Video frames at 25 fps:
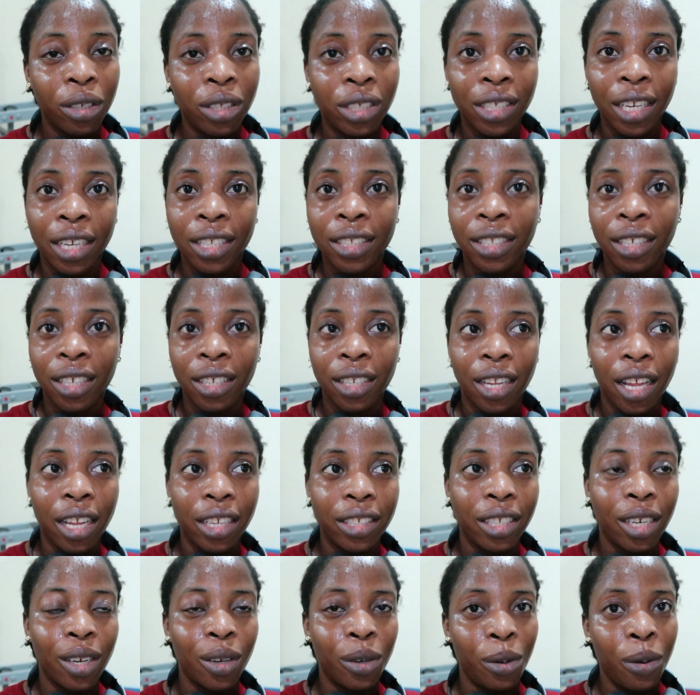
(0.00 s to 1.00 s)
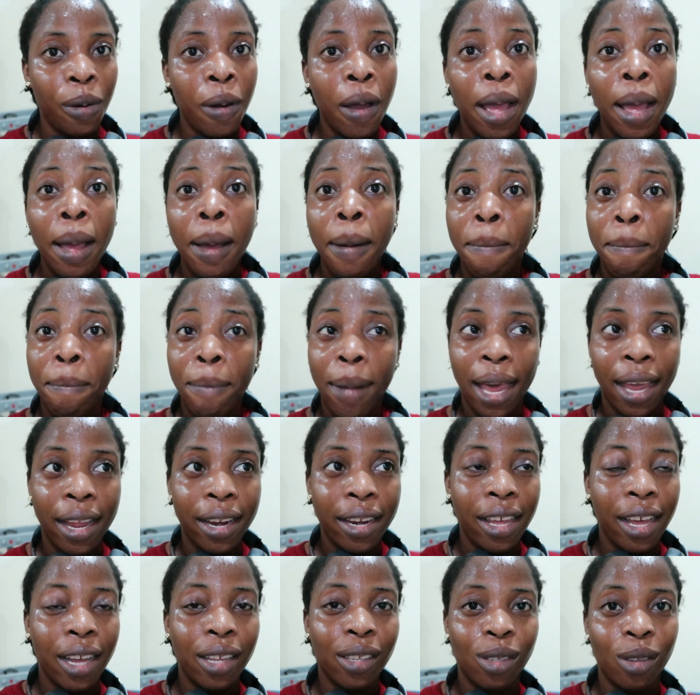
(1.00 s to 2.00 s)
Chantel Anyao,
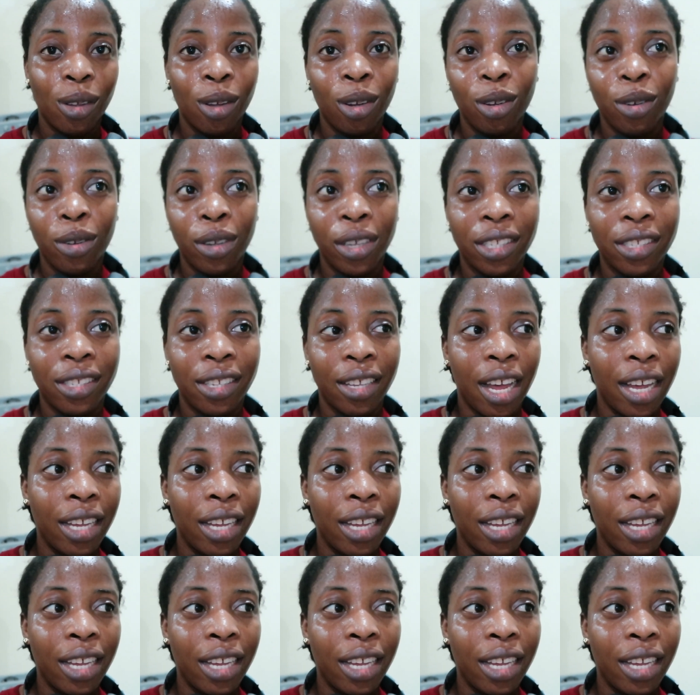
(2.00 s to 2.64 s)
Miley as always.